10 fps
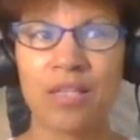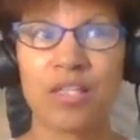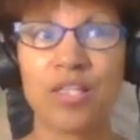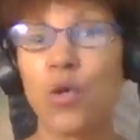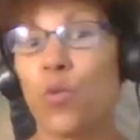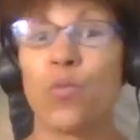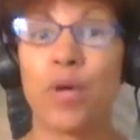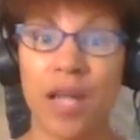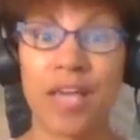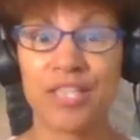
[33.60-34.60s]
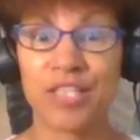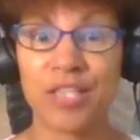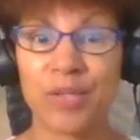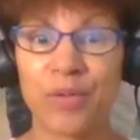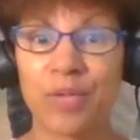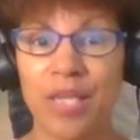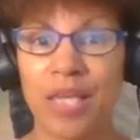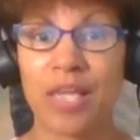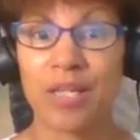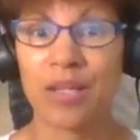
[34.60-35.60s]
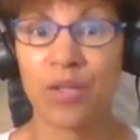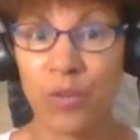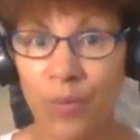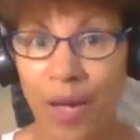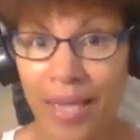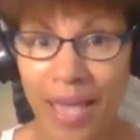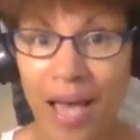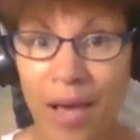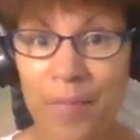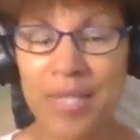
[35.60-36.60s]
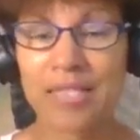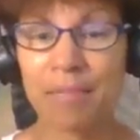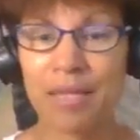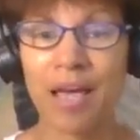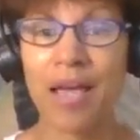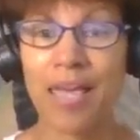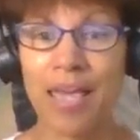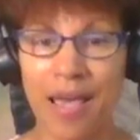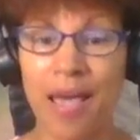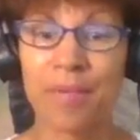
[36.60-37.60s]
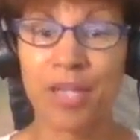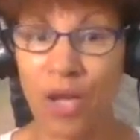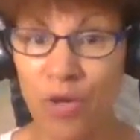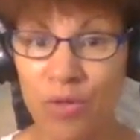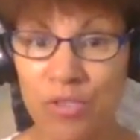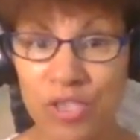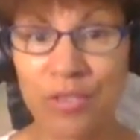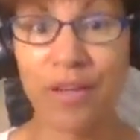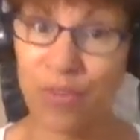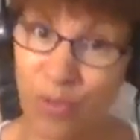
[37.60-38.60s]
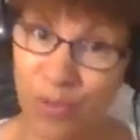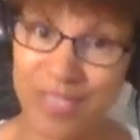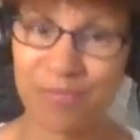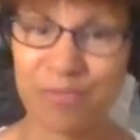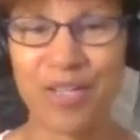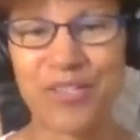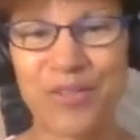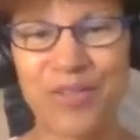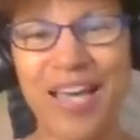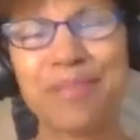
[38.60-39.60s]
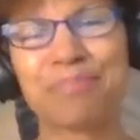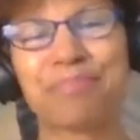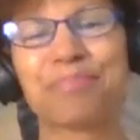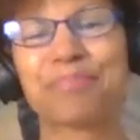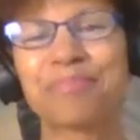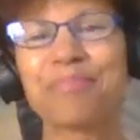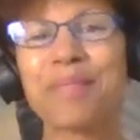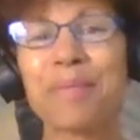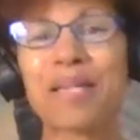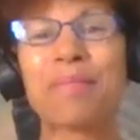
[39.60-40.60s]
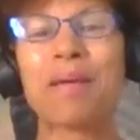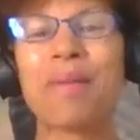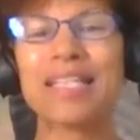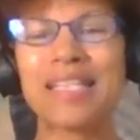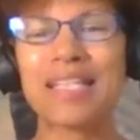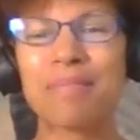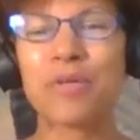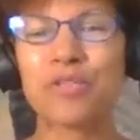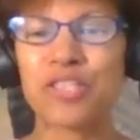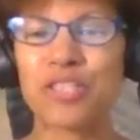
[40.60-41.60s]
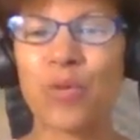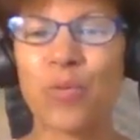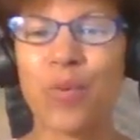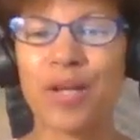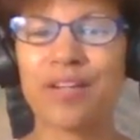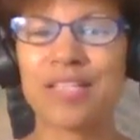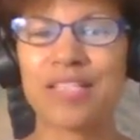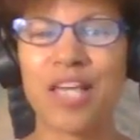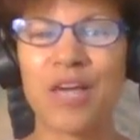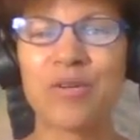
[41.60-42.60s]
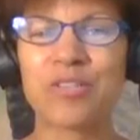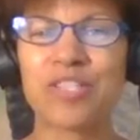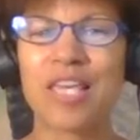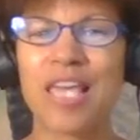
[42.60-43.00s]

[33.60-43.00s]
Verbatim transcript: you know, what I do and who I am is I'm a, I am a coach, of course, we all know that, but I'm a mindset and emotional awareness coach.